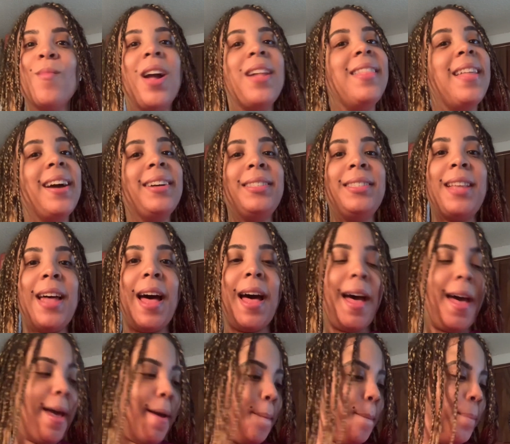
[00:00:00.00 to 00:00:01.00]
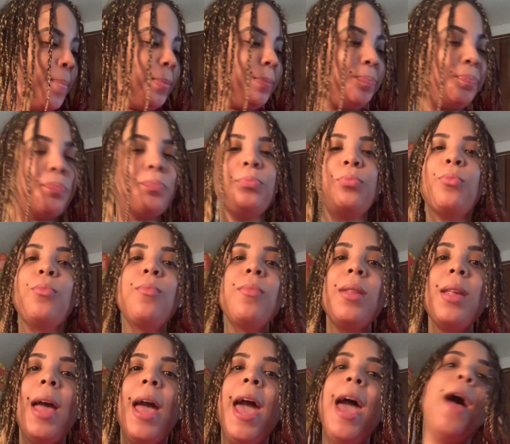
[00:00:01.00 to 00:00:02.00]
Next time,
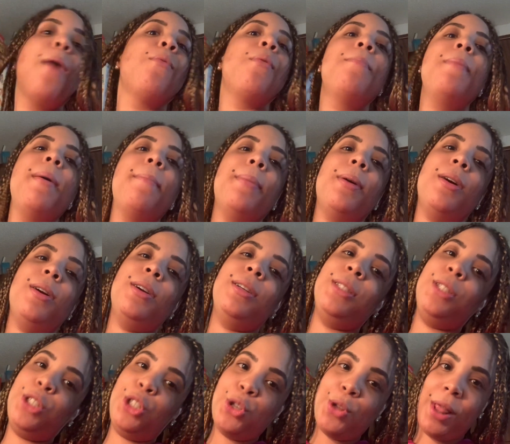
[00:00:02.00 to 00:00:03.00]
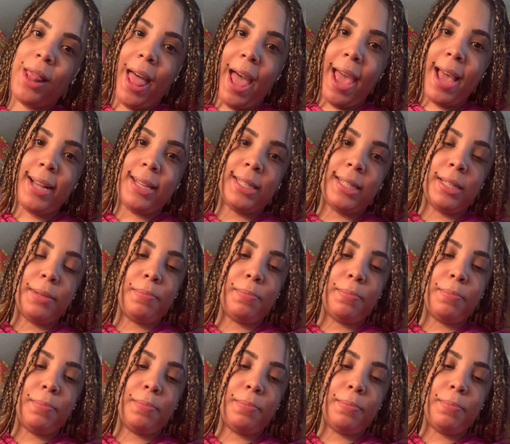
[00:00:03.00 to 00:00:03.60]
and remember to like